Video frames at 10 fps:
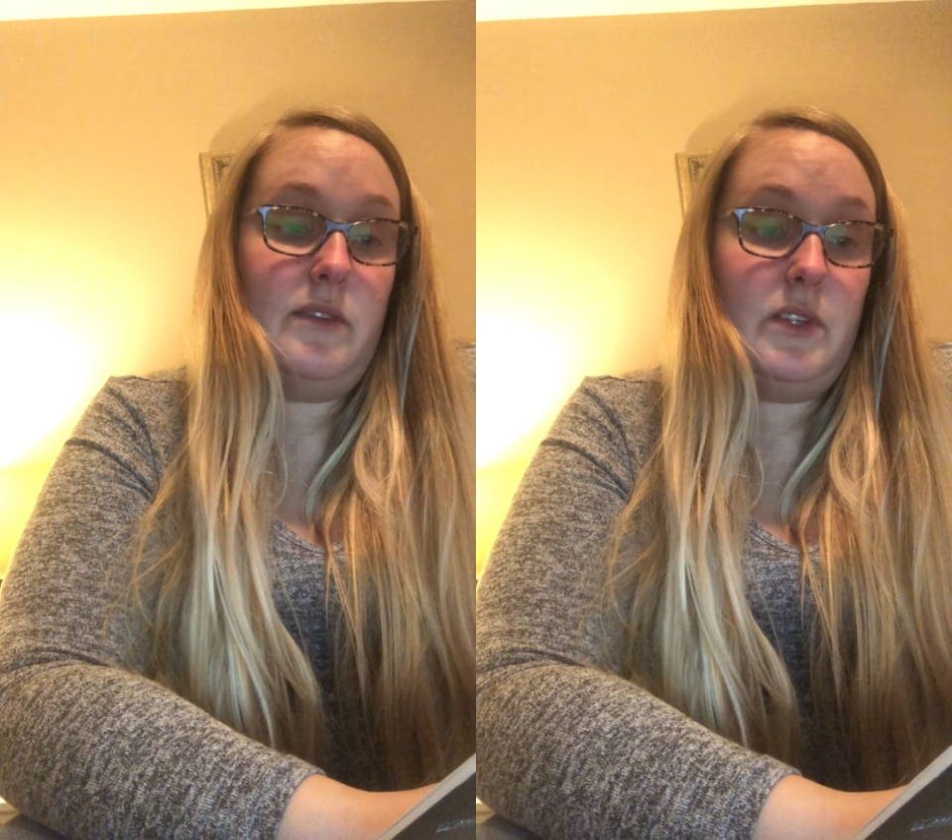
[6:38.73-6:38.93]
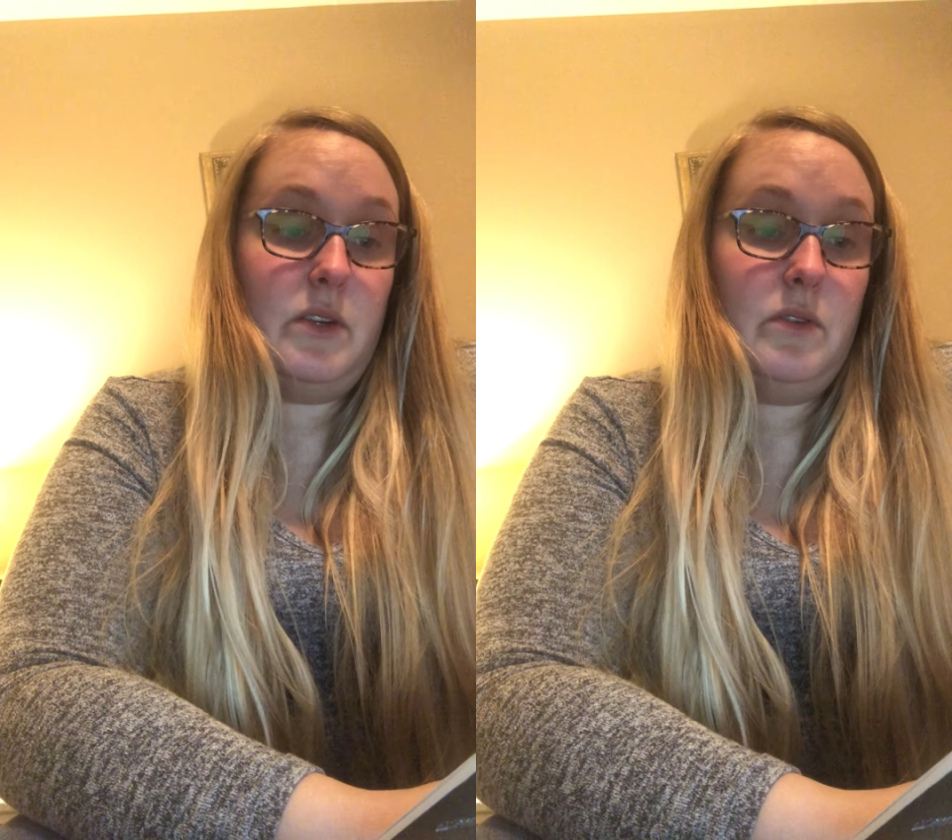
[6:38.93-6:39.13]

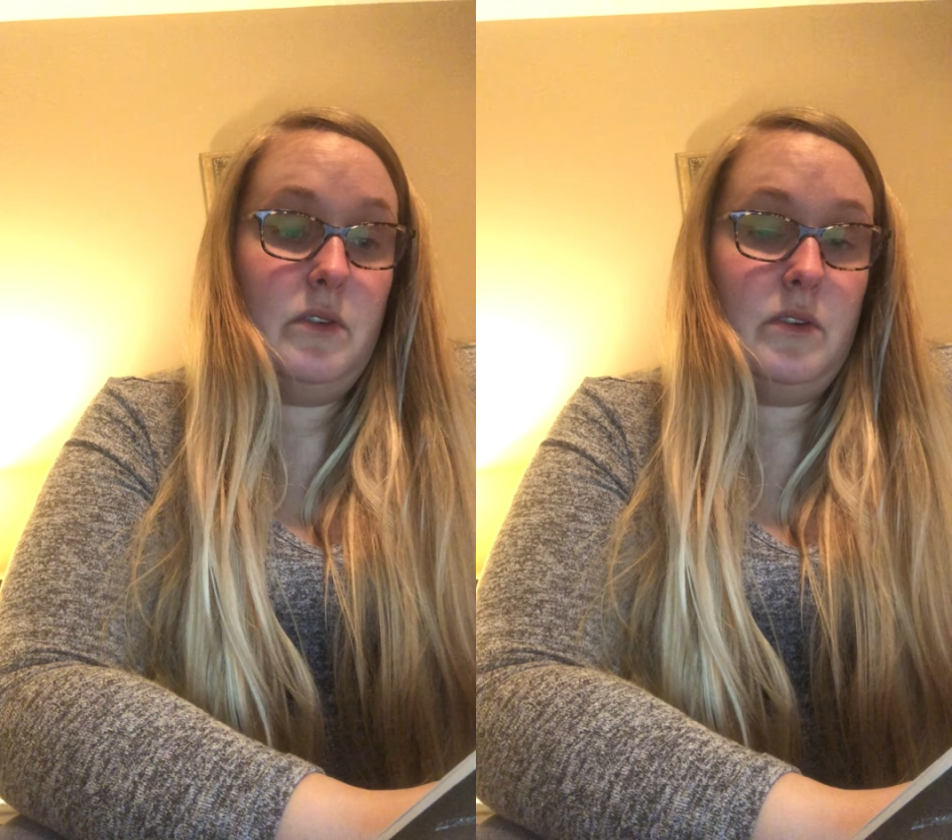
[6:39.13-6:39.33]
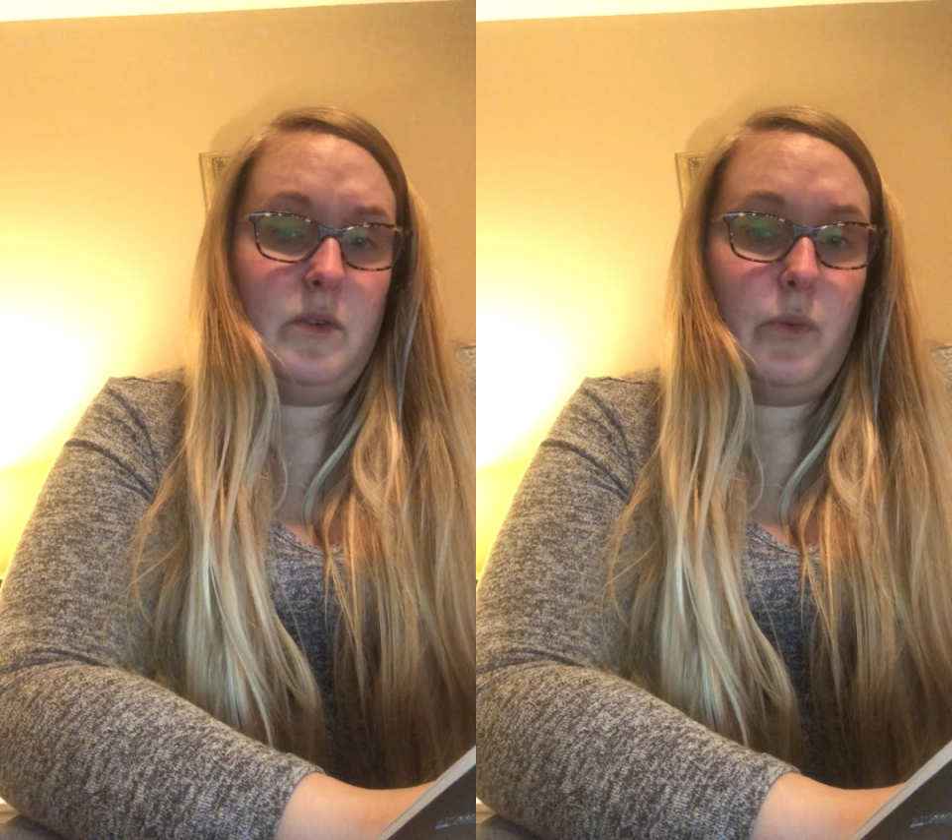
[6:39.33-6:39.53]
of you.
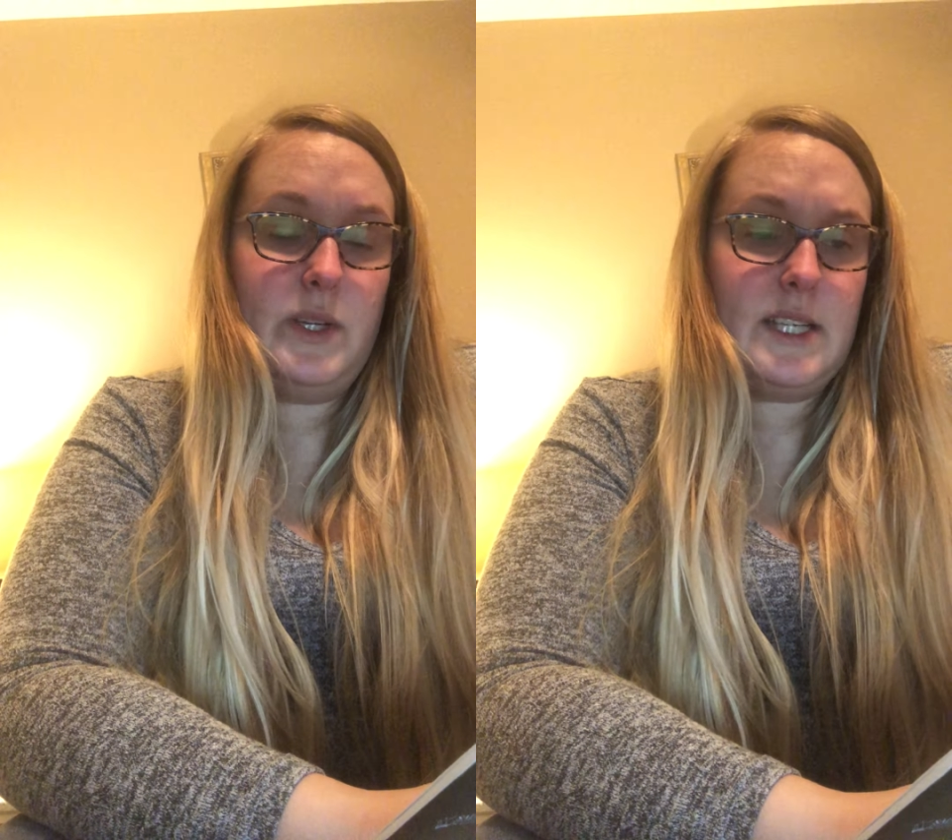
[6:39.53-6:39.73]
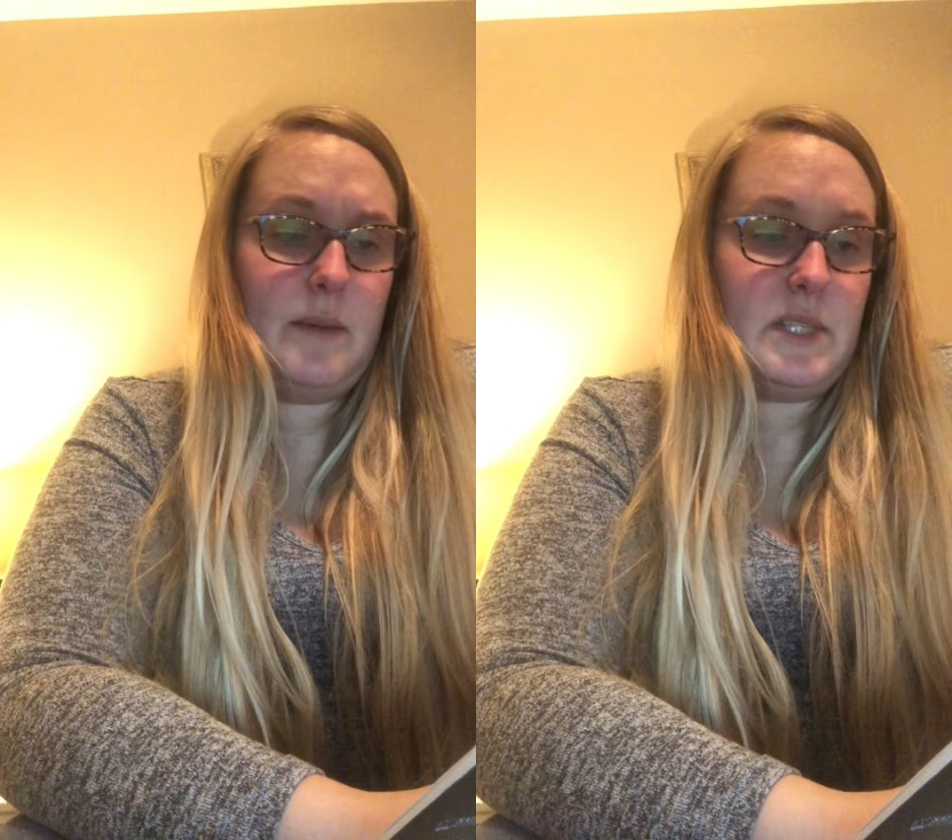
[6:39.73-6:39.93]

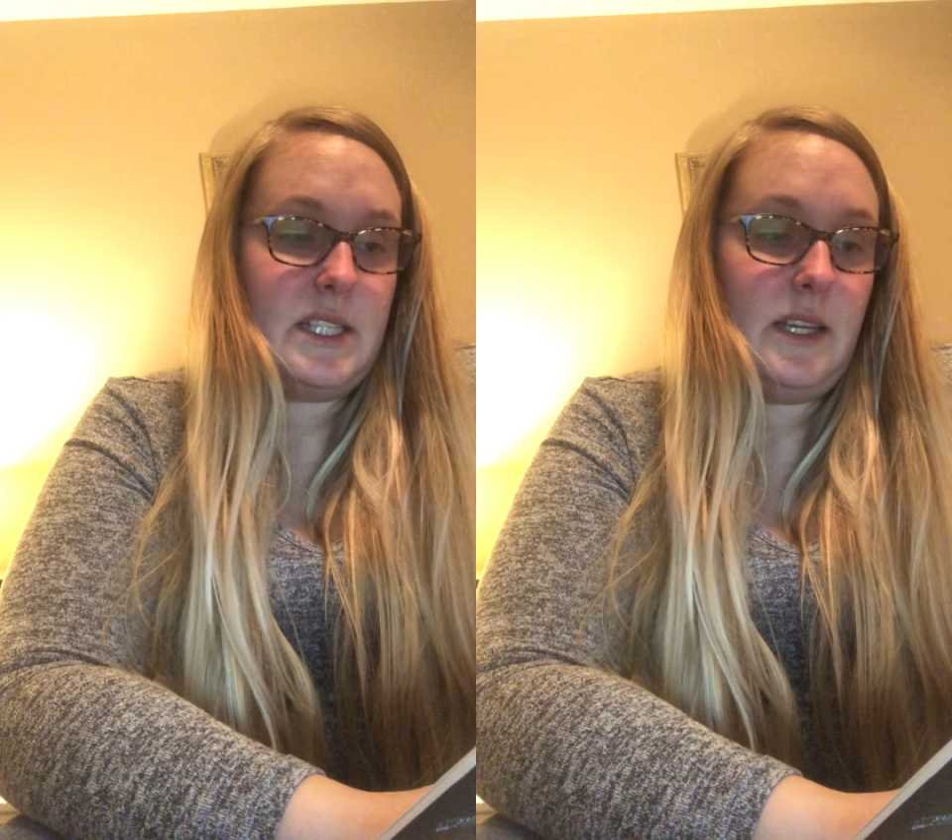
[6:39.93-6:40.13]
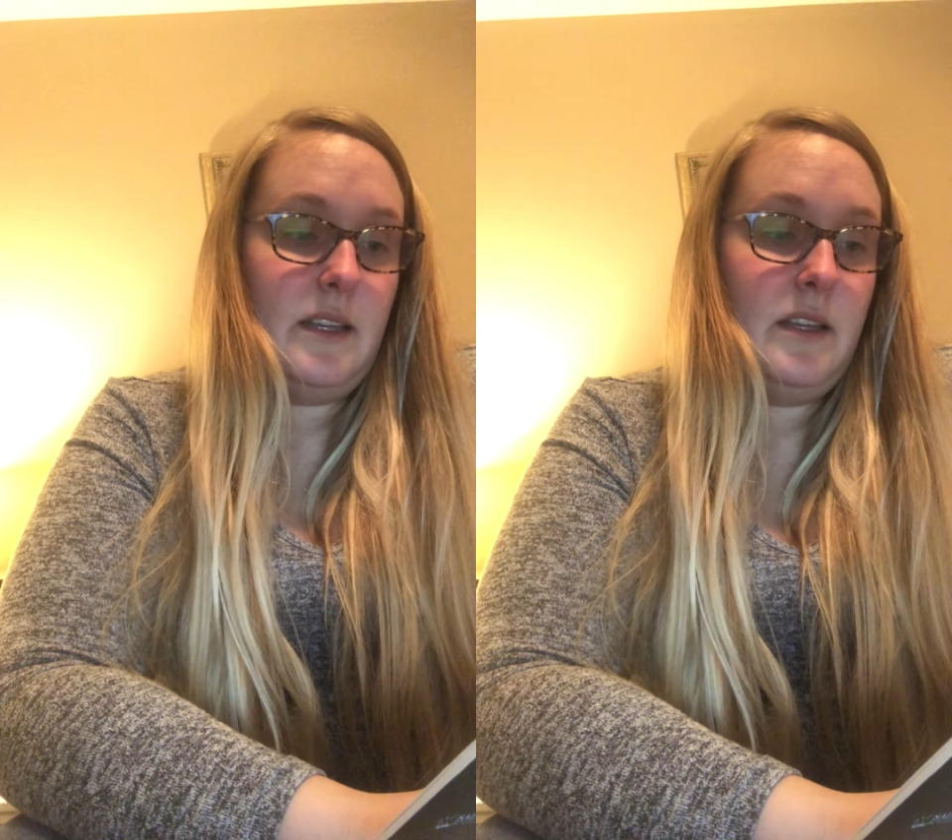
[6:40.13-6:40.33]
What time
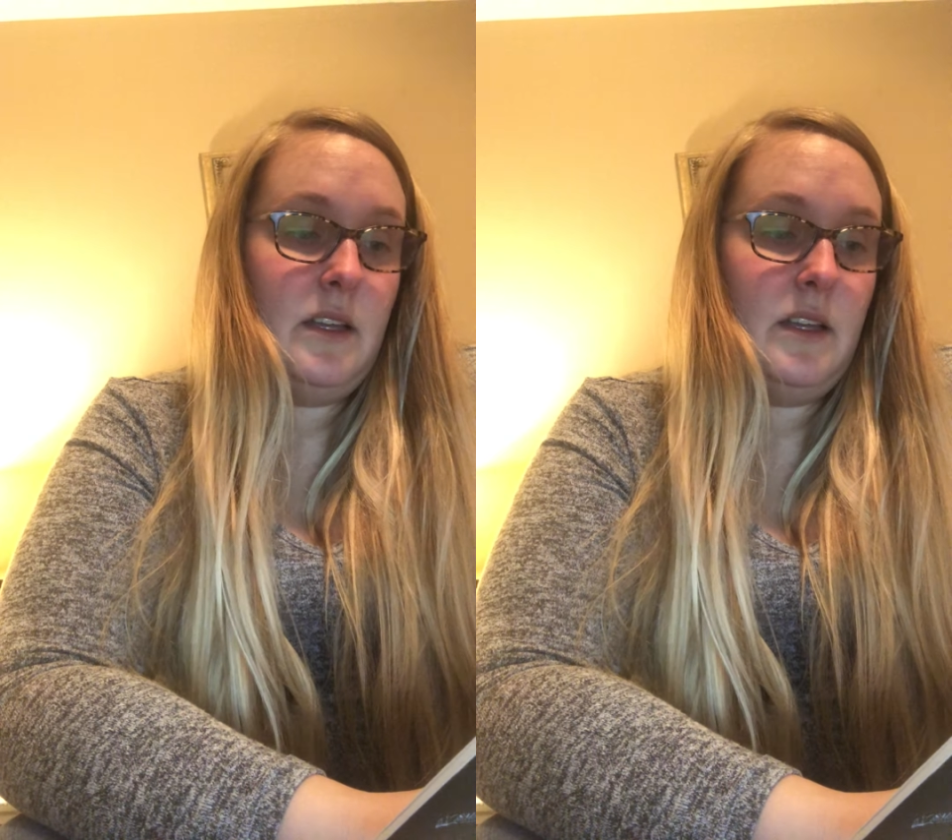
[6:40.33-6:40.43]
is it?"